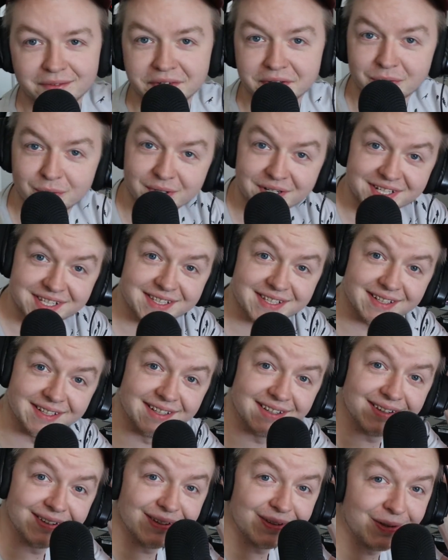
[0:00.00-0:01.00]
love it,
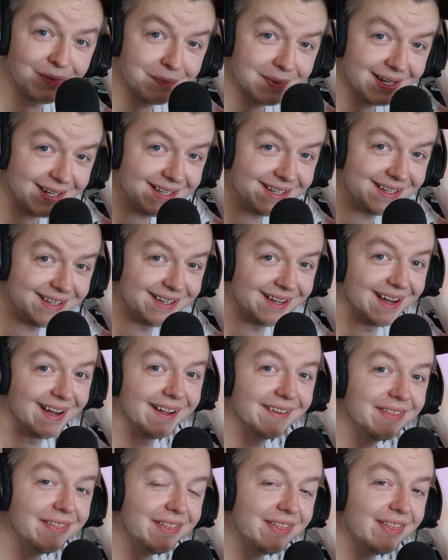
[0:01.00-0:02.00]
Wrista. Oh my
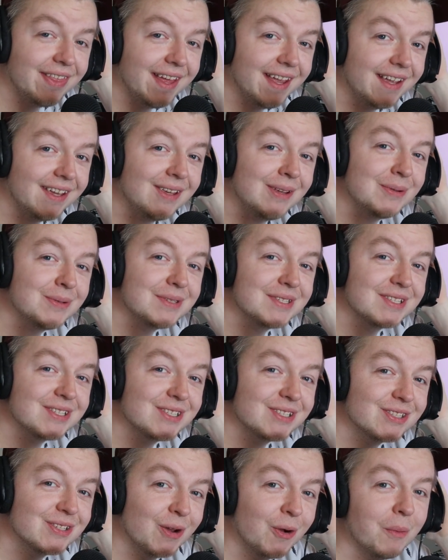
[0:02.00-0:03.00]
god, thank you
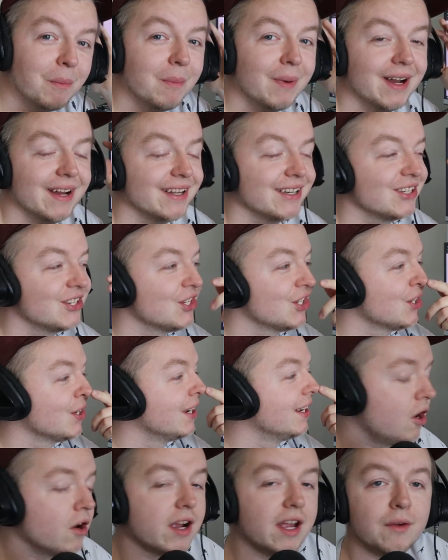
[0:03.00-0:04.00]
so
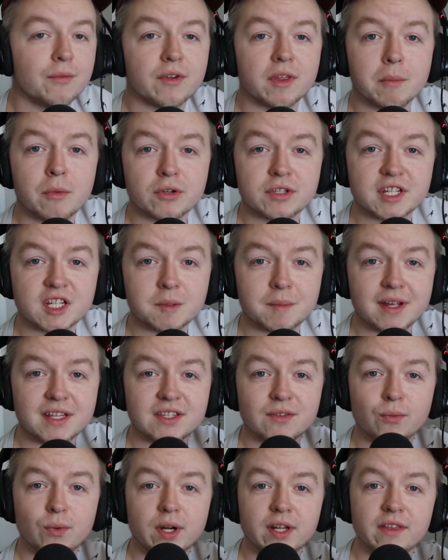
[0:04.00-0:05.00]
much okay, for the most
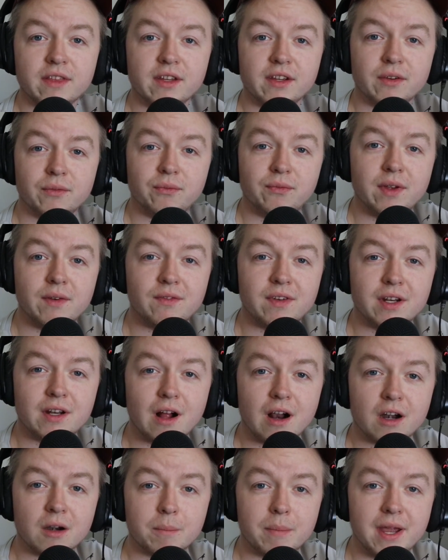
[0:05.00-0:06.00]
expensive one, the
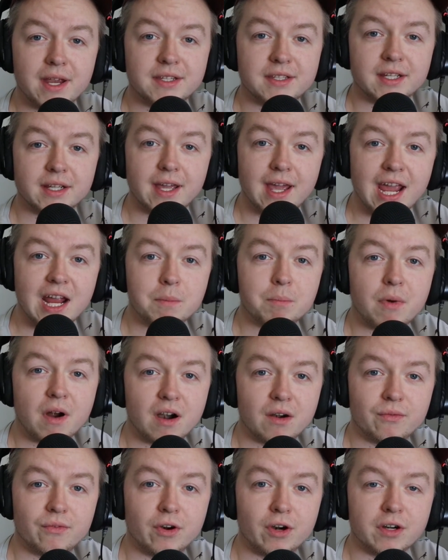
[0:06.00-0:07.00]
$50 basic 8
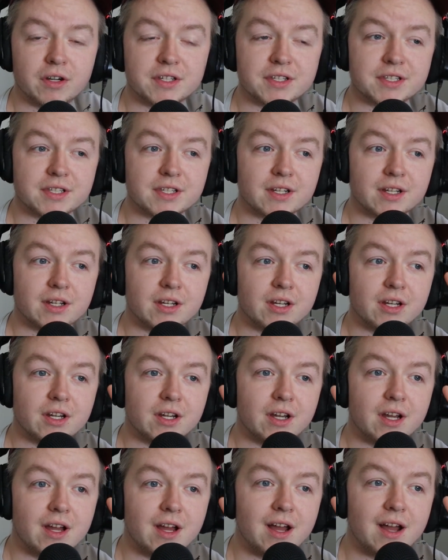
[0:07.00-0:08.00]
bar verse,
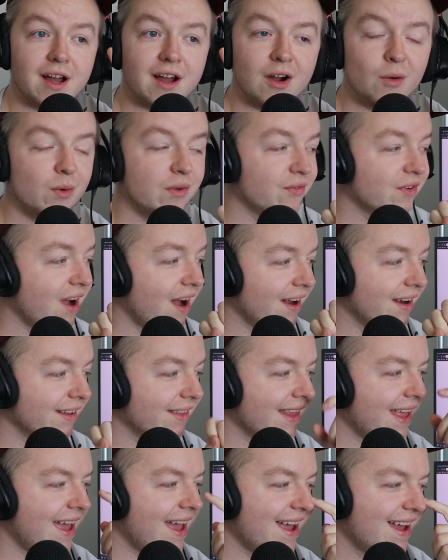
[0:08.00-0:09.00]
uh, we've got
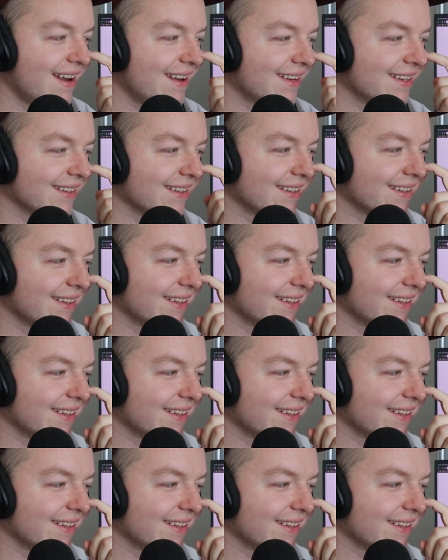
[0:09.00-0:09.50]
it. And